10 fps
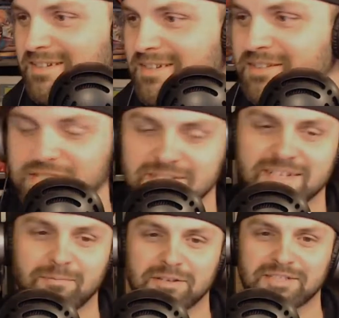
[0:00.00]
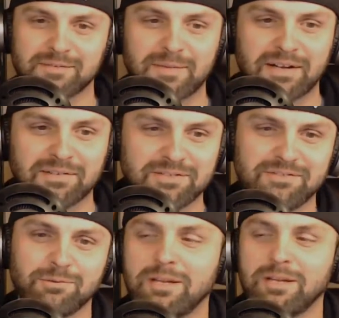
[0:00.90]
should have stopped listening about
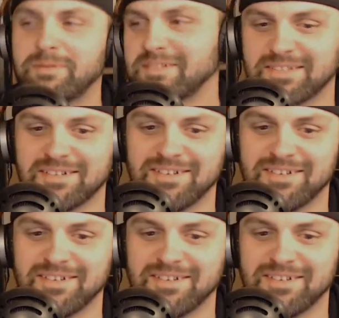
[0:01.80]
20 minutes ago.